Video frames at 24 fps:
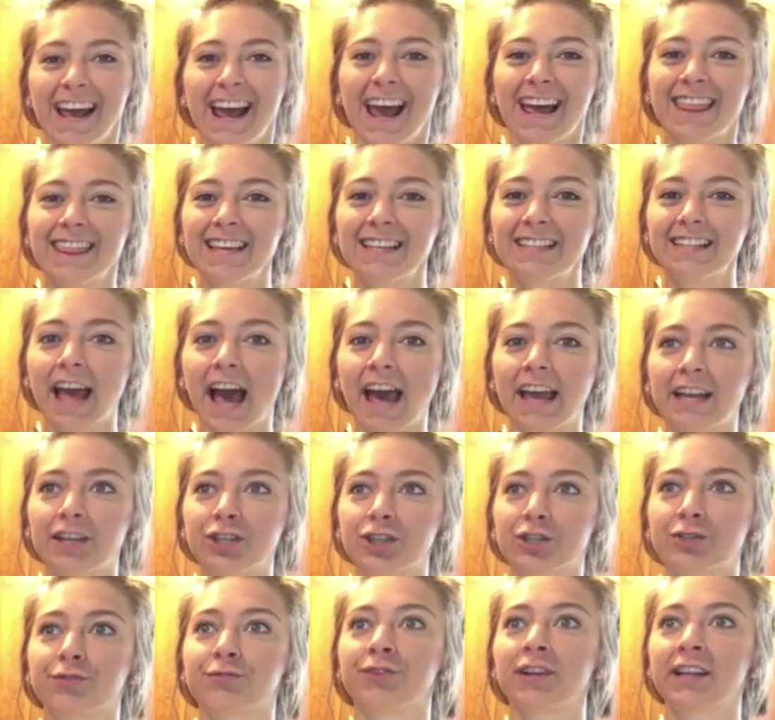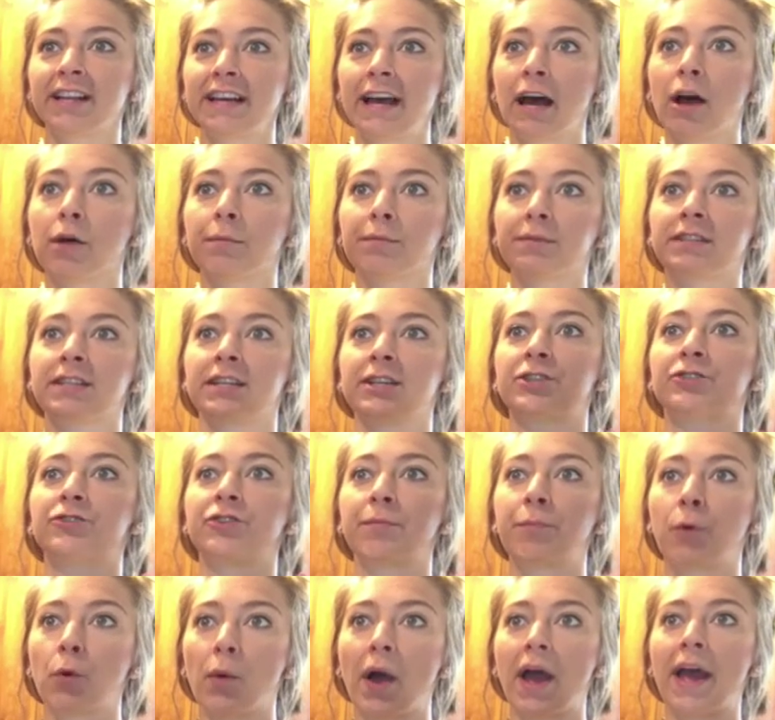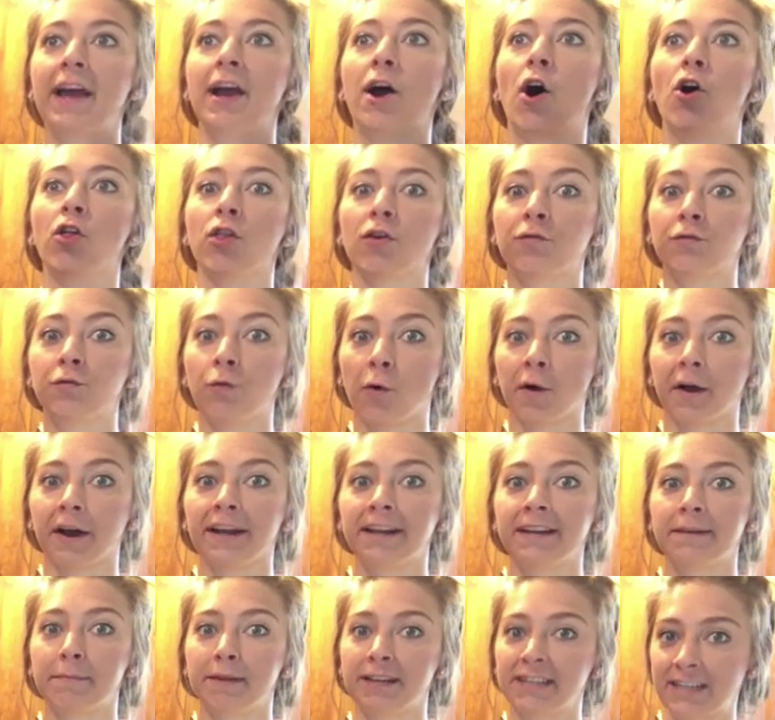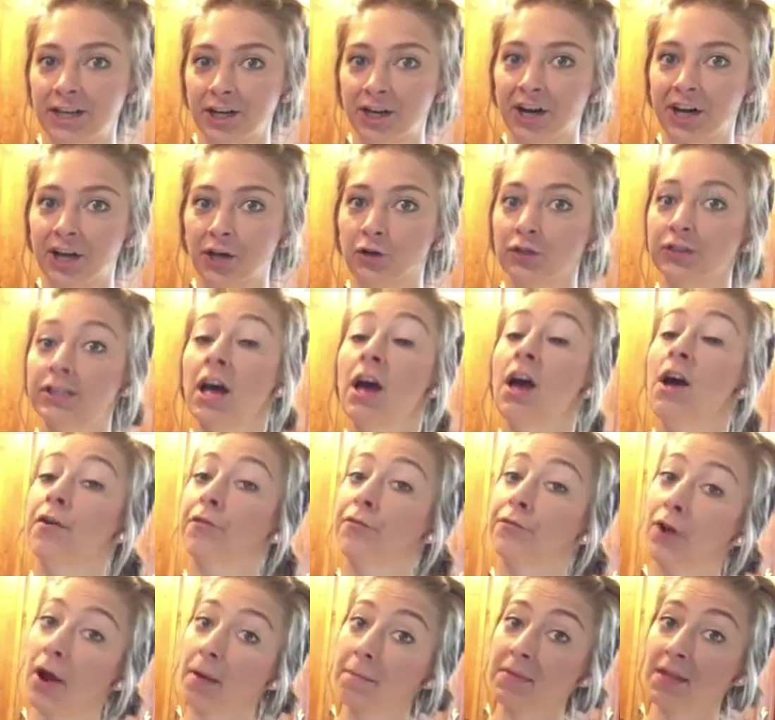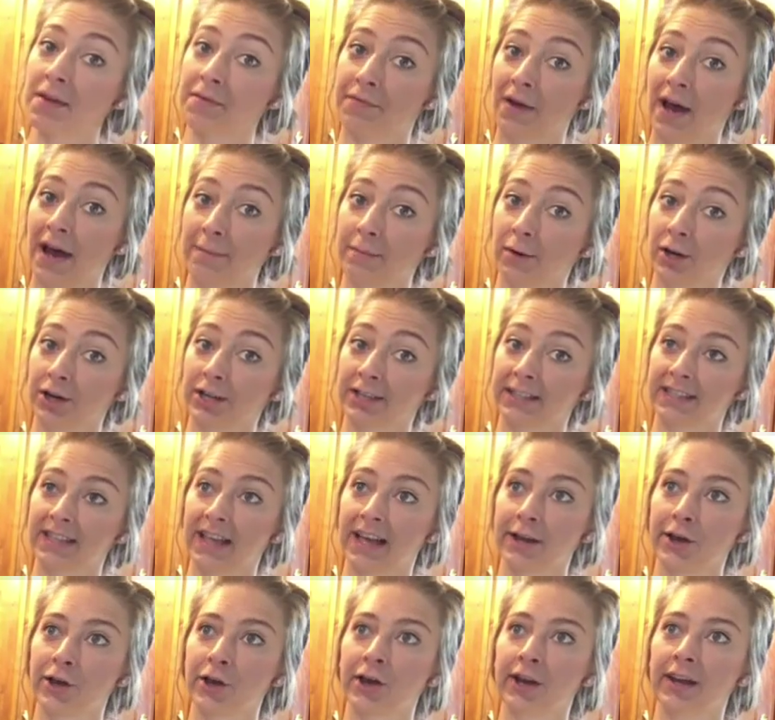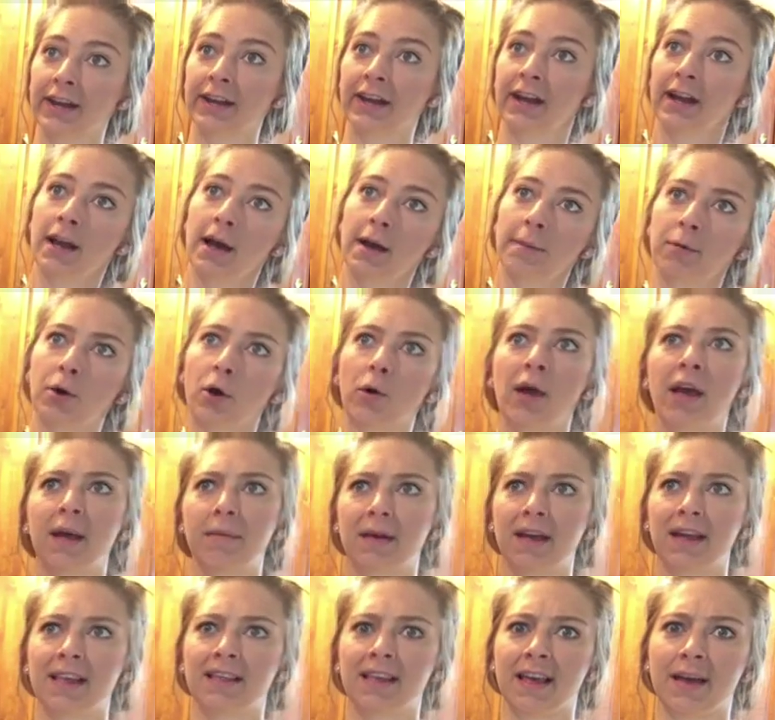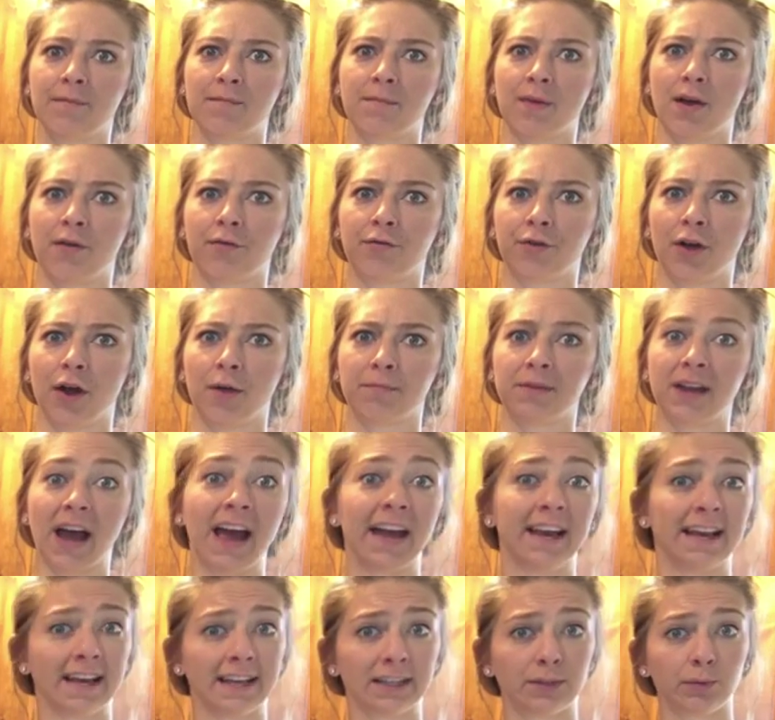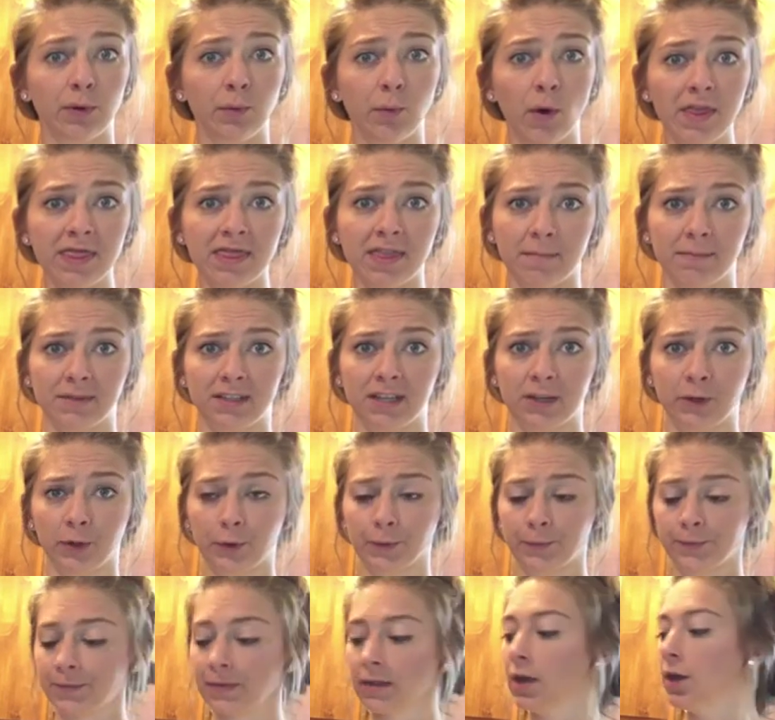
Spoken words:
And this kind of just really helps to strip away all the foreign materials from the fibers that could prohibit them from dyeing as we want them to.